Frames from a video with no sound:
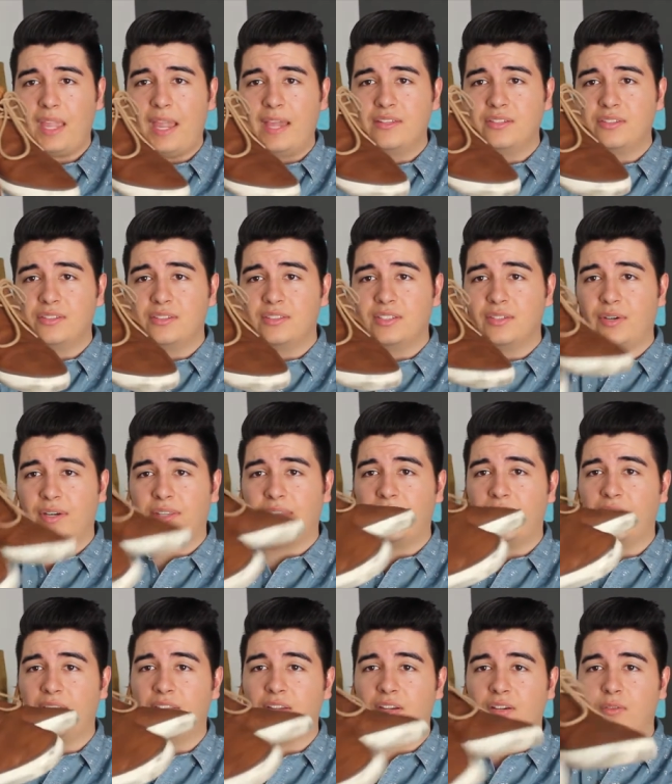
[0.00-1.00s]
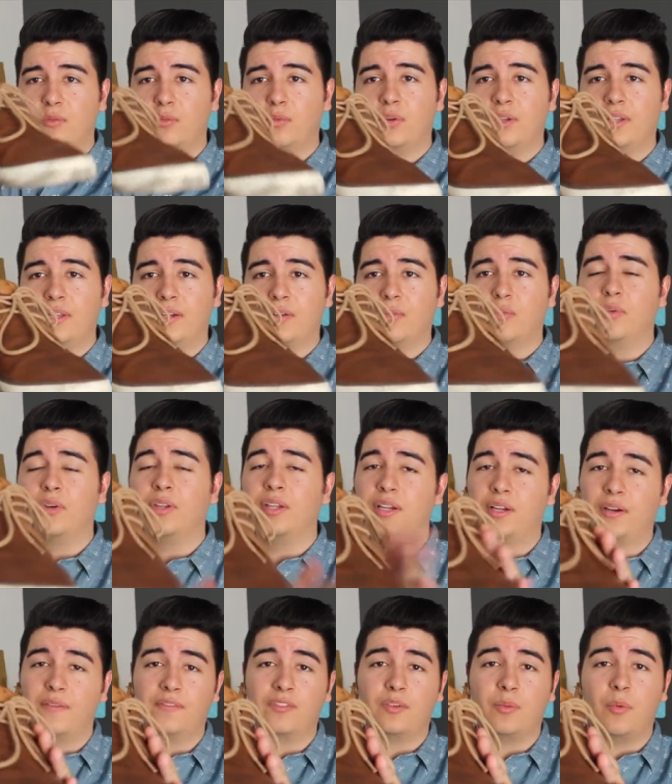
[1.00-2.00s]
As you can see right there, they're really,
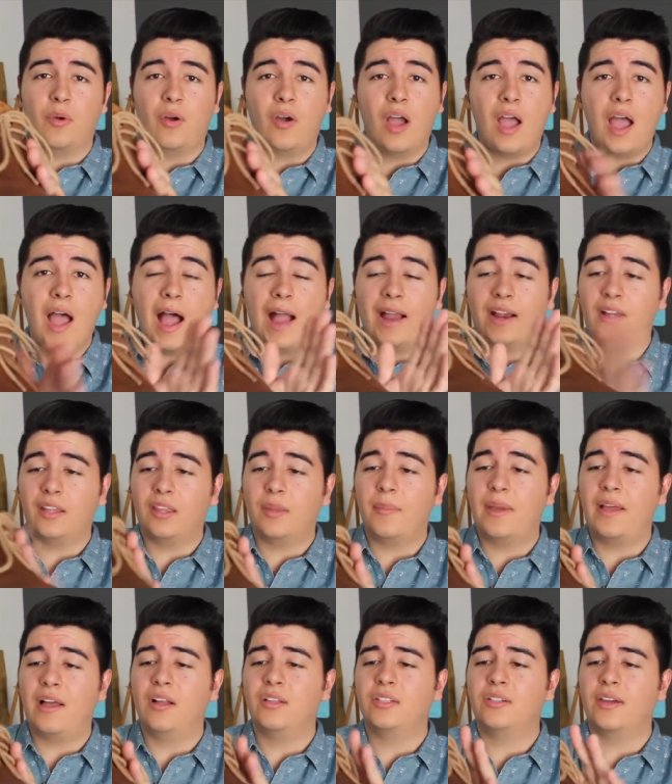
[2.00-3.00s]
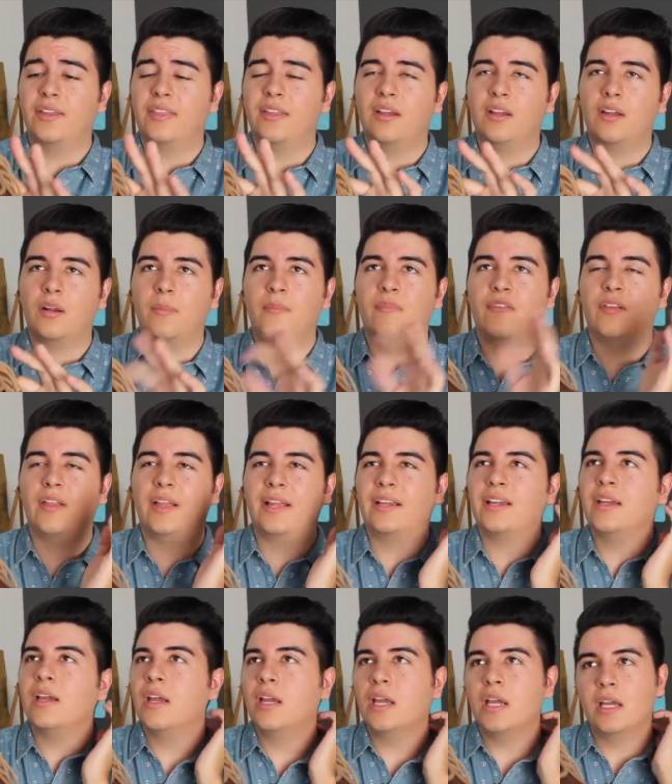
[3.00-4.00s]
really comfortable. I got them at Aldo, I think I got them for
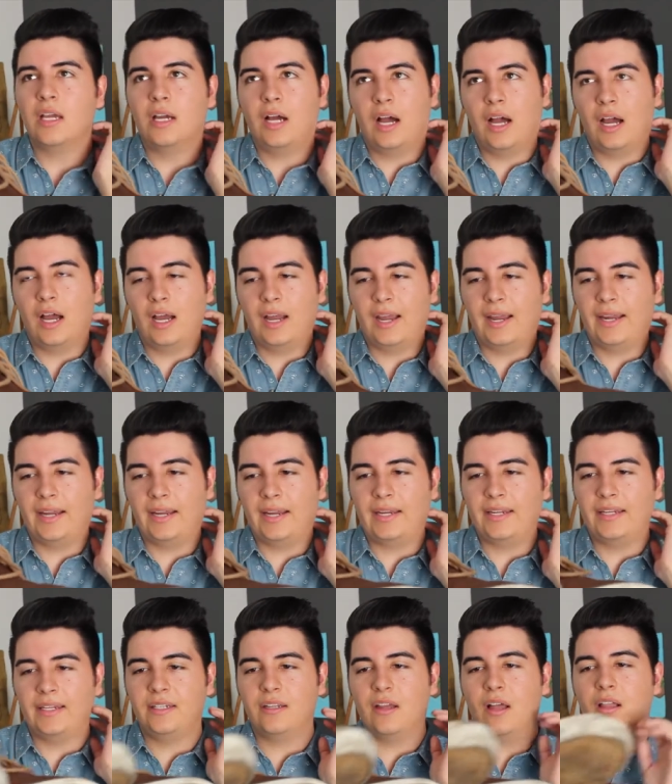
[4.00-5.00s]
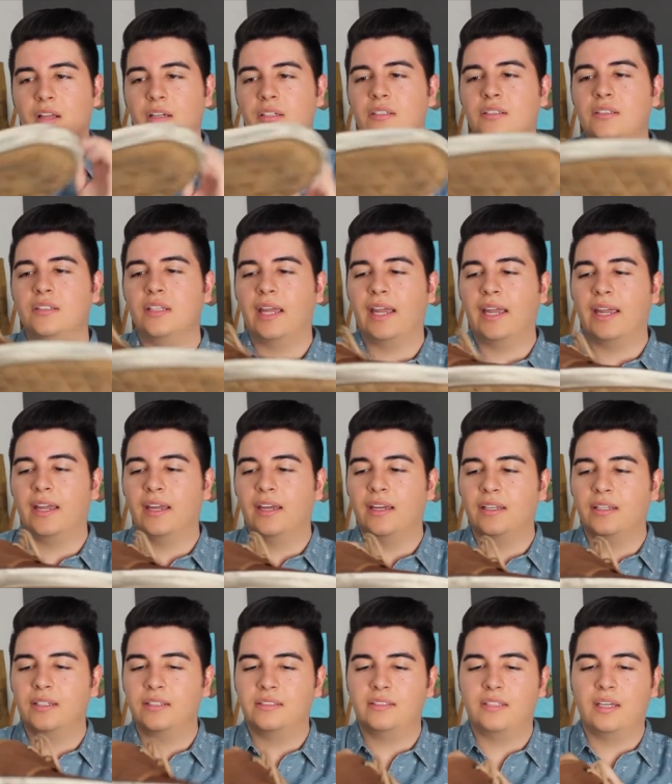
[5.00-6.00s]
like uh, $80
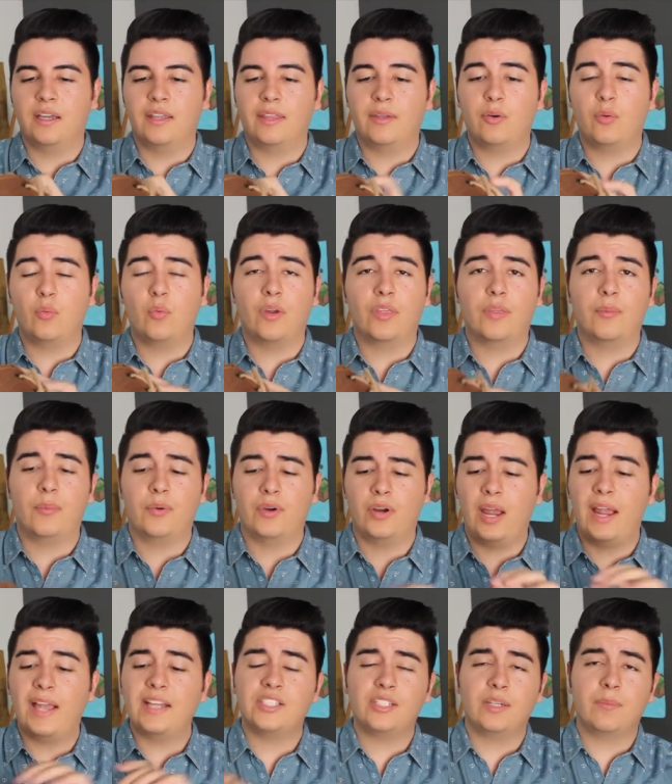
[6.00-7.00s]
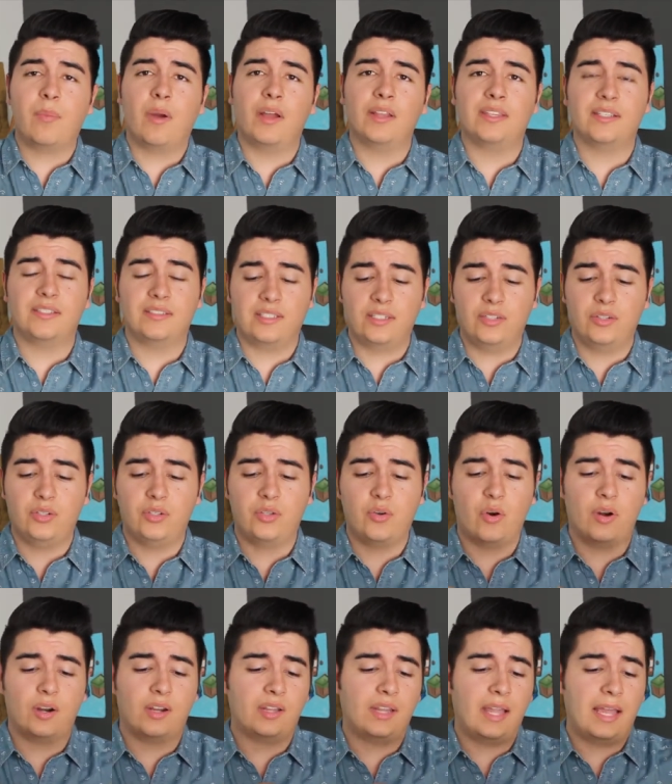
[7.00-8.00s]
and uh, they were worth it for, I actually bought these in New
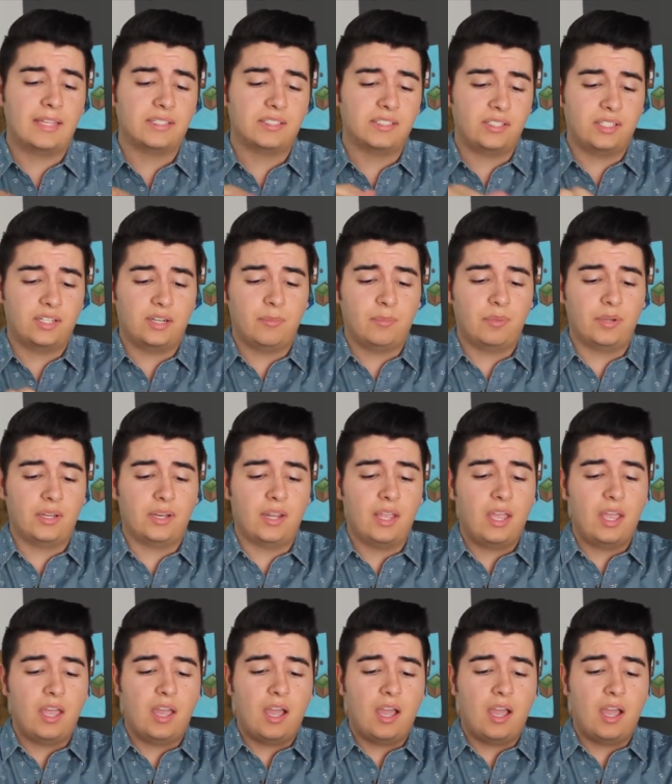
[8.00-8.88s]
York last year, but